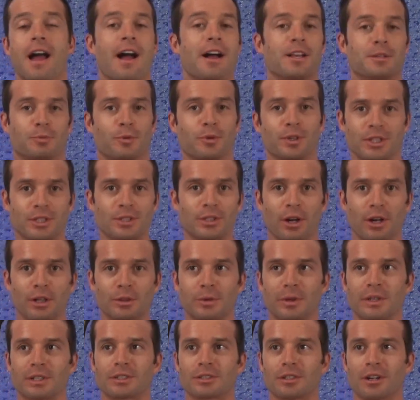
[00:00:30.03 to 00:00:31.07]
I was pretty
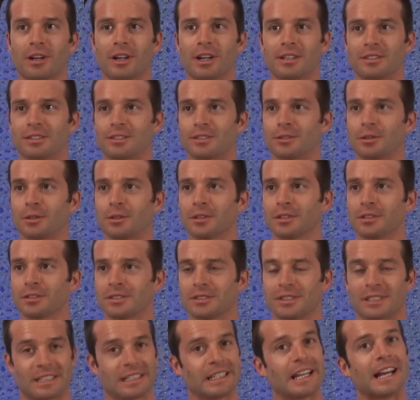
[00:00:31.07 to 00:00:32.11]
stoked when I saw it at the store. I
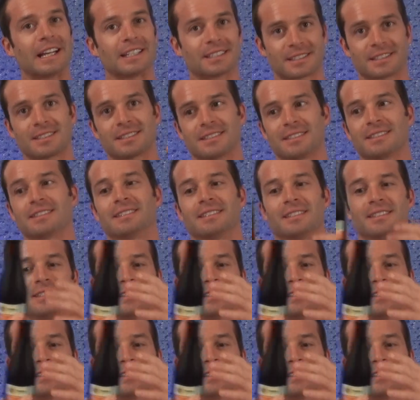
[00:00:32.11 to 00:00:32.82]
was like, yes.